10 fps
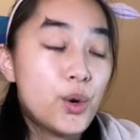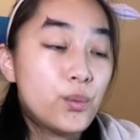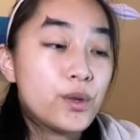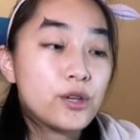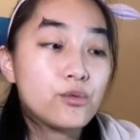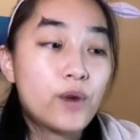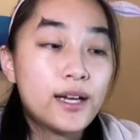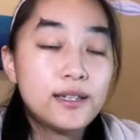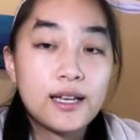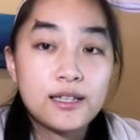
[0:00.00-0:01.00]
When they're
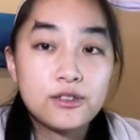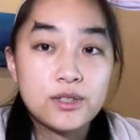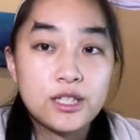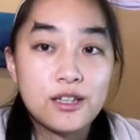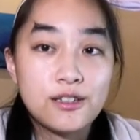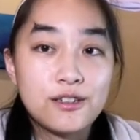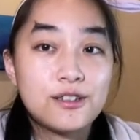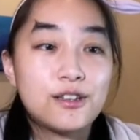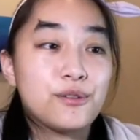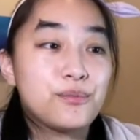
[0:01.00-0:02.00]
right next to each other,
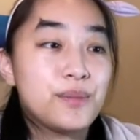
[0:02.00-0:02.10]
they're